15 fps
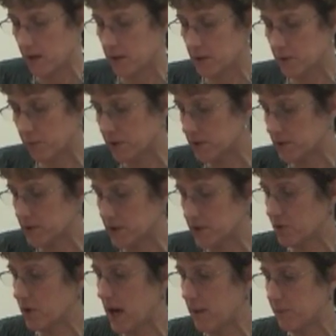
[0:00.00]
this one,
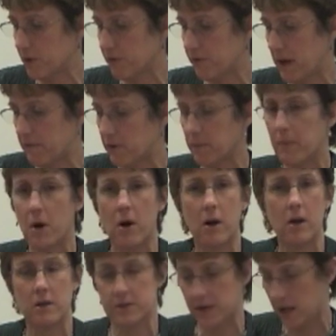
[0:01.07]
describe your favorite
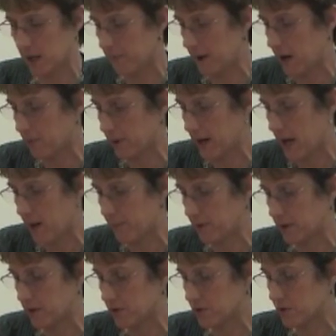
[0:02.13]
part, tell about what
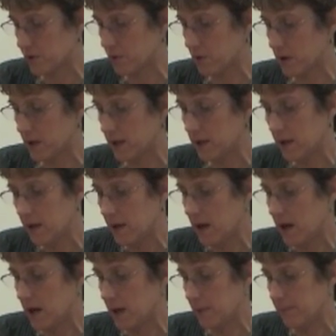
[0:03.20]
happened in the story,
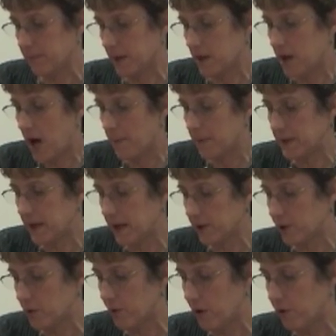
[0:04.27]
copy down
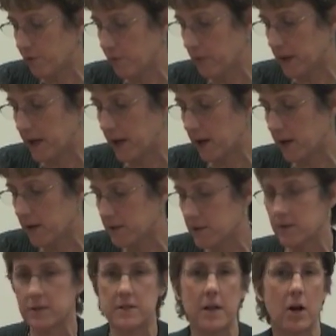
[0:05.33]
a quote from a
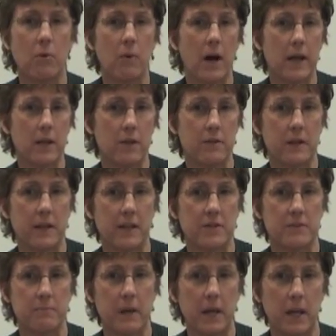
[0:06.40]
character and tell why you think
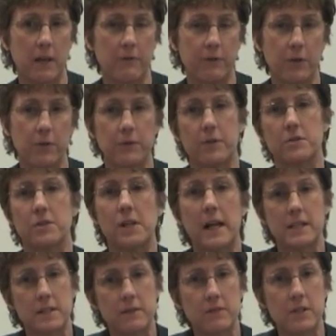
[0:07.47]
it's meaningful. There's
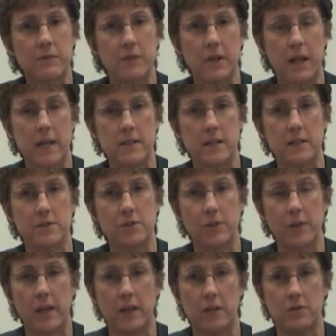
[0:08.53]
lots of different ideas
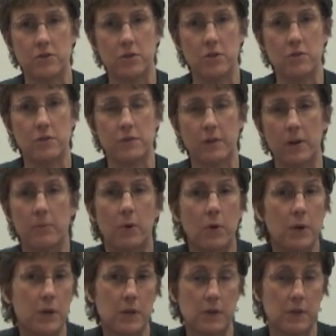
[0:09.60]
that they could choose from,
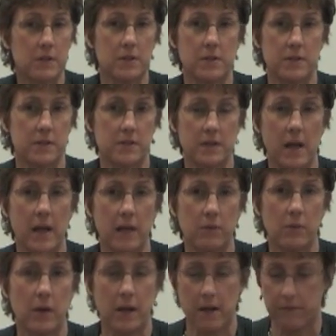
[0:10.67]
or you could just assign
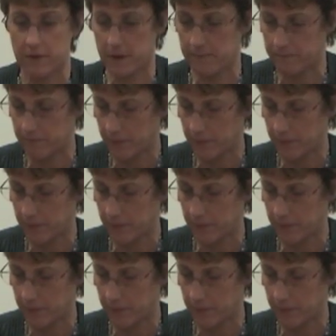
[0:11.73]
one of them.